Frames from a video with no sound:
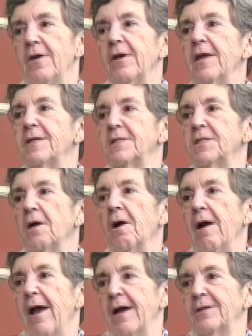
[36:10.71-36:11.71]
You get a
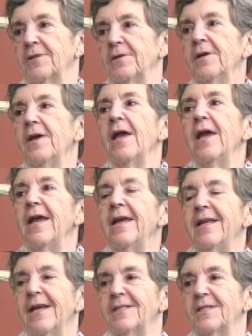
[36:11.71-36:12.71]
star actor. He
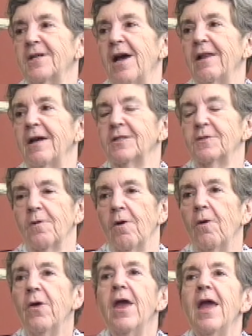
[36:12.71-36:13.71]
gets right. Shylock's
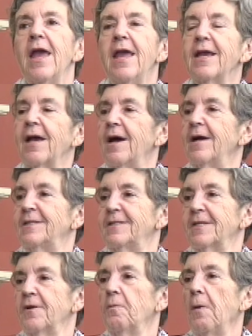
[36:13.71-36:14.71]
role. He
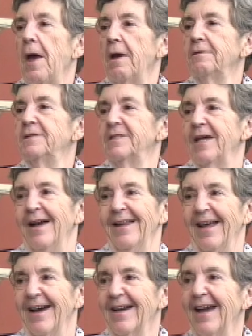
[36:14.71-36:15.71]
cuts around
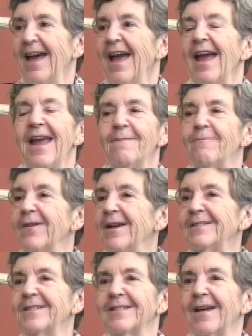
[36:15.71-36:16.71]
Shylock. Yes. He
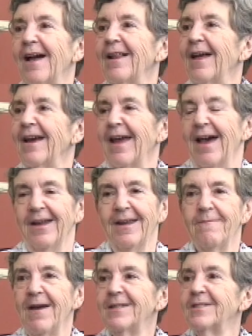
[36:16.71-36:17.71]
brings Shylock out.
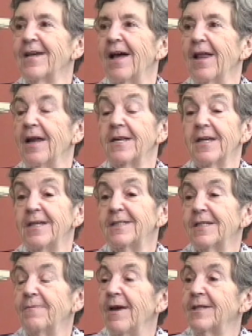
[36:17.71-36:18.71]
He makes Shylock.
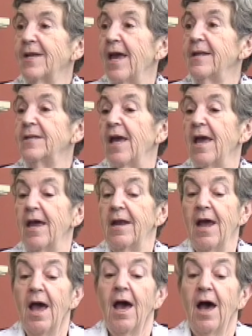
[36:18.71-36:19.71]
It's to make it.
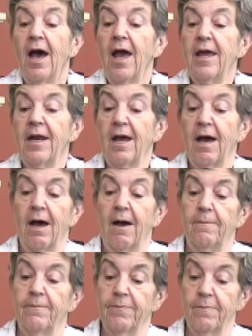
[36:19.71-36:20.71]
It it
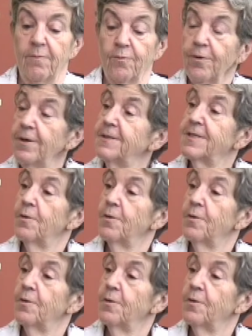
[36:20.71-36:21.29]
um, ruins